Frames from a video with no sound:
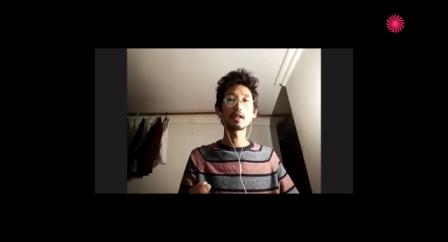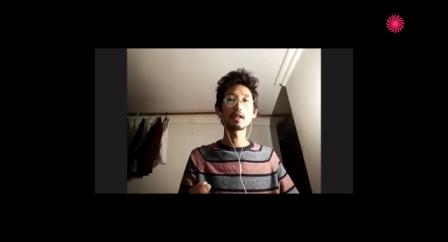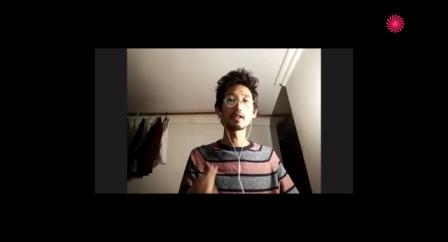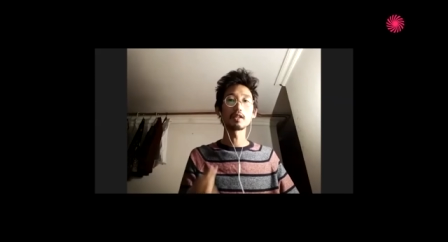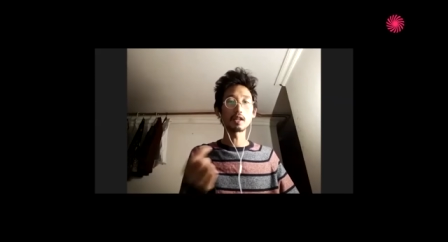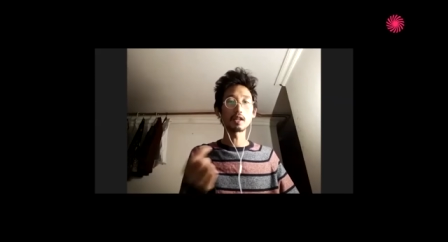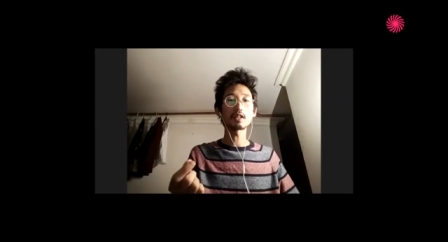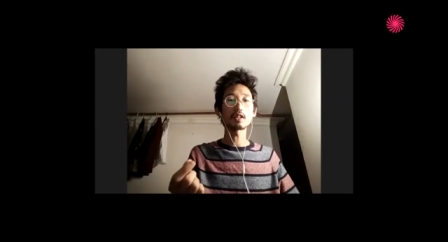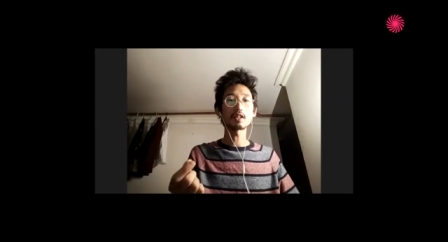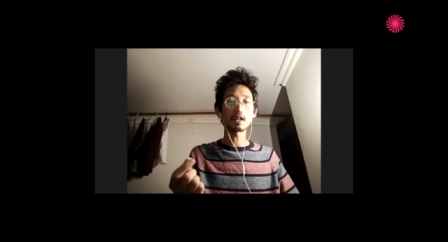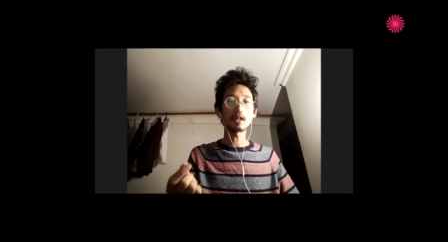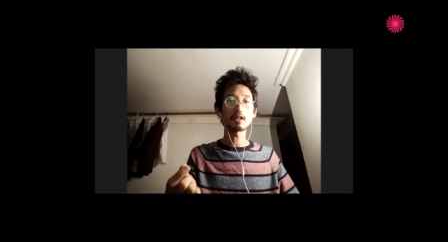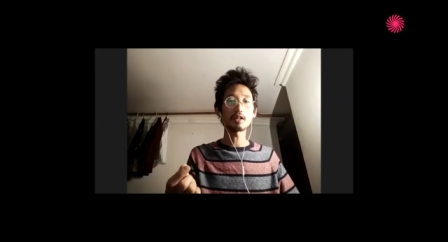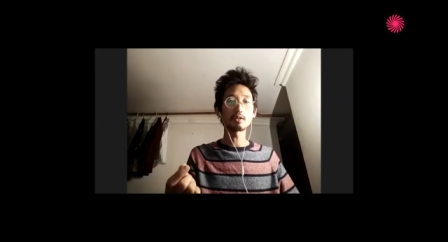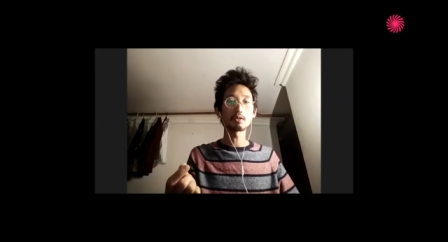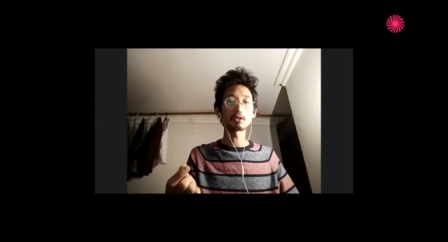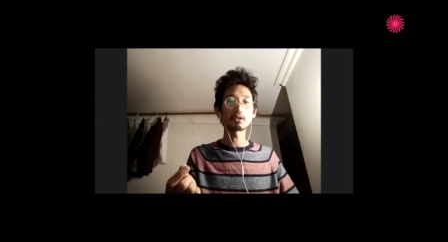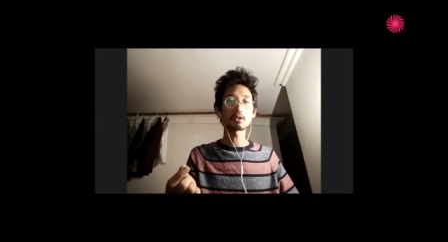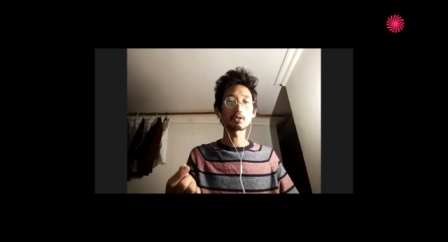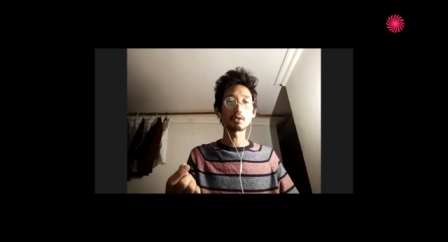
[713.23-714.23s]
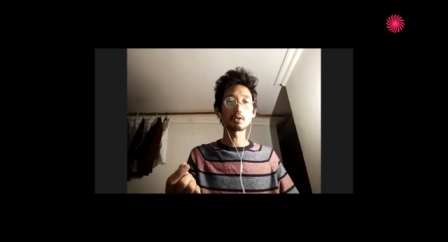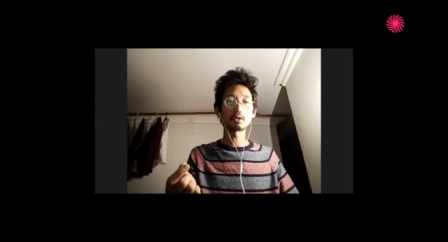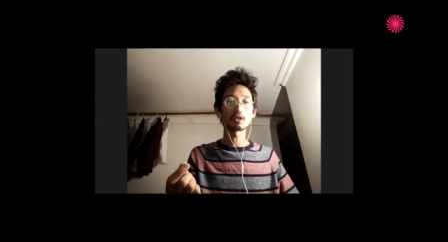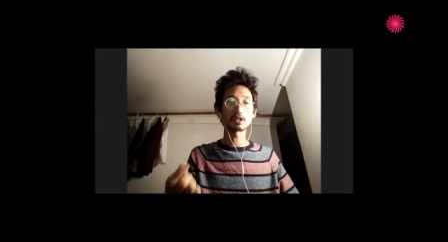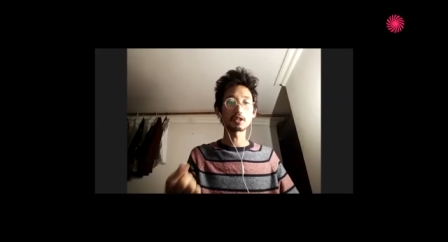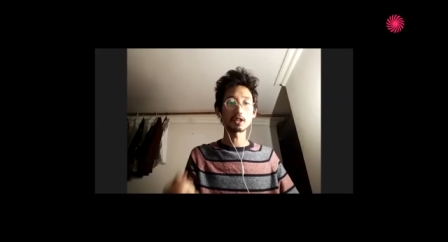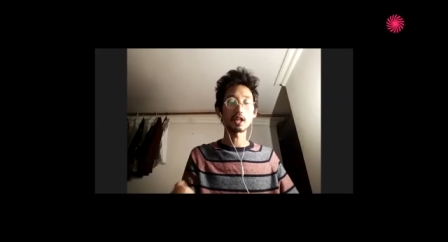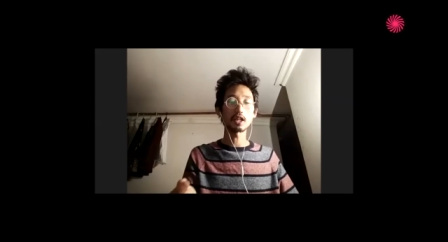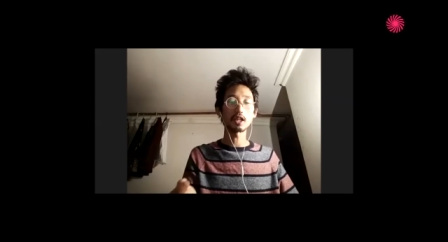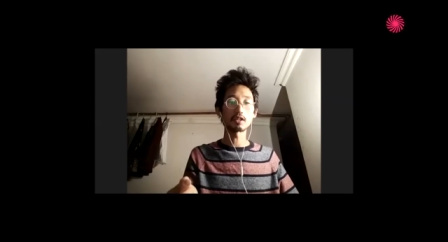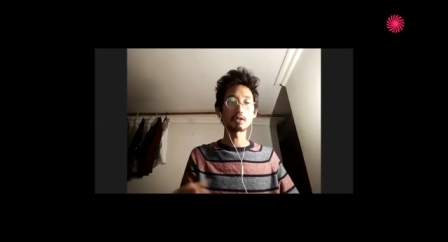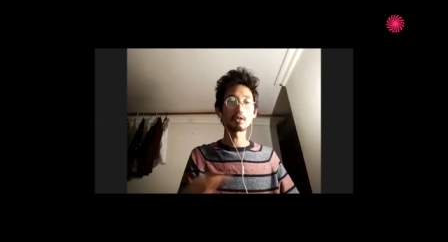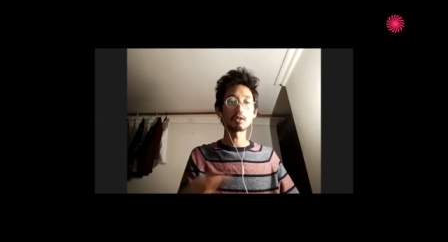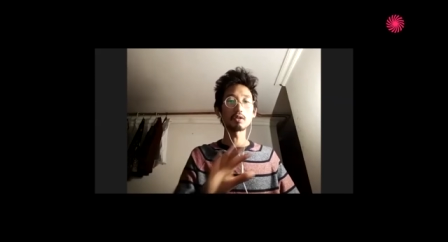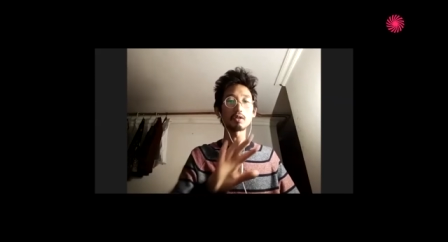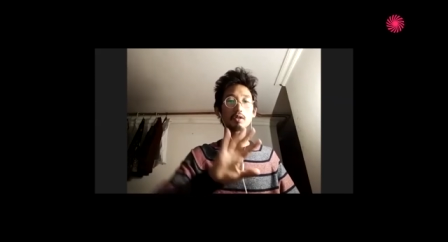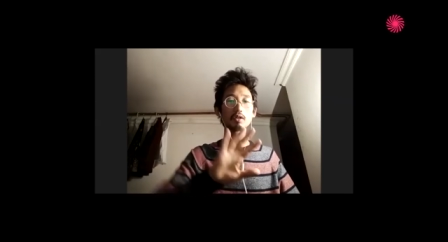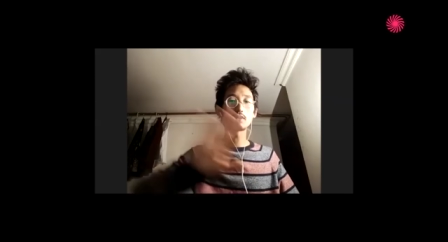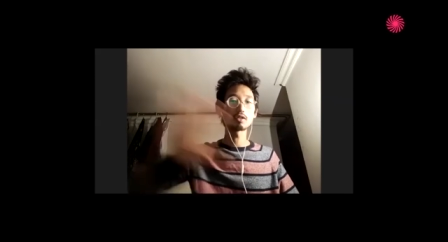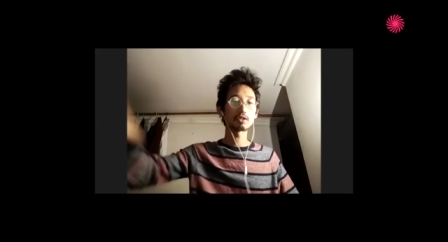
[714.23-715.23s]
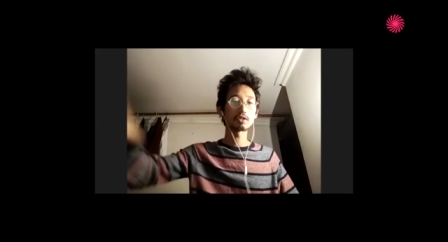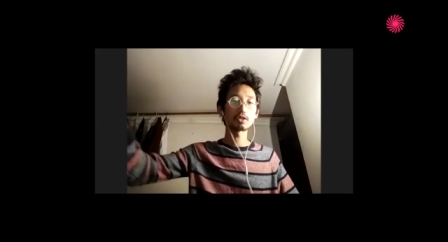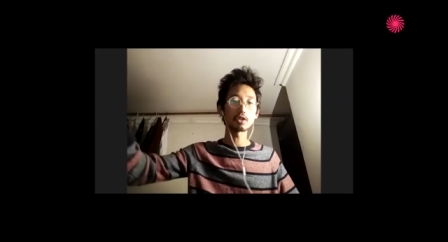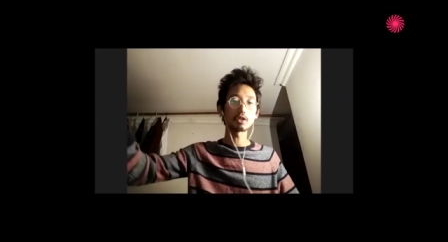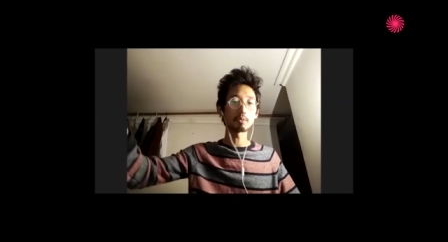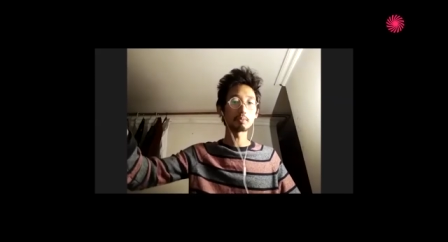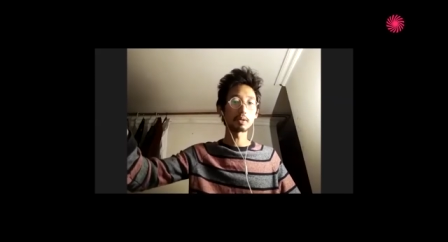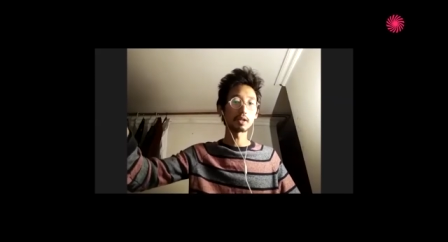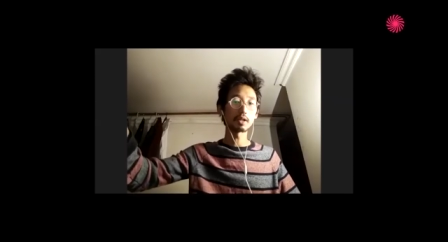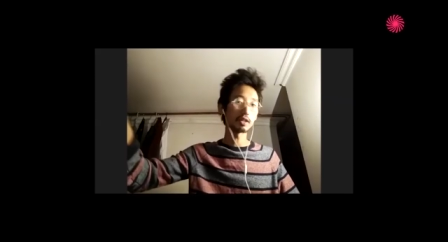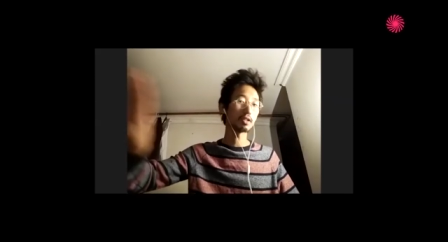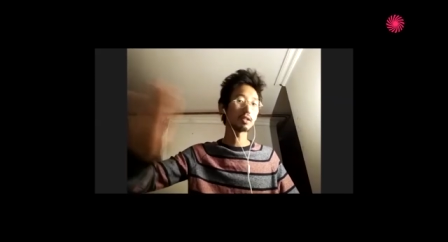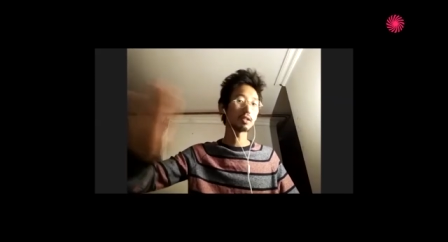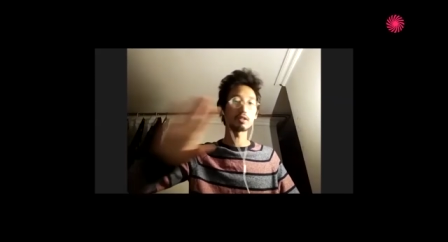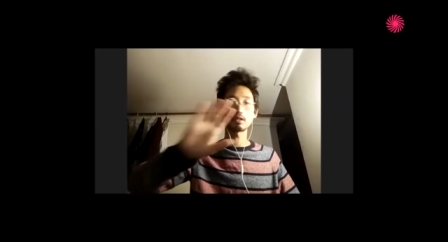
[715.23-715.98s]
they can also say, you know, stop it,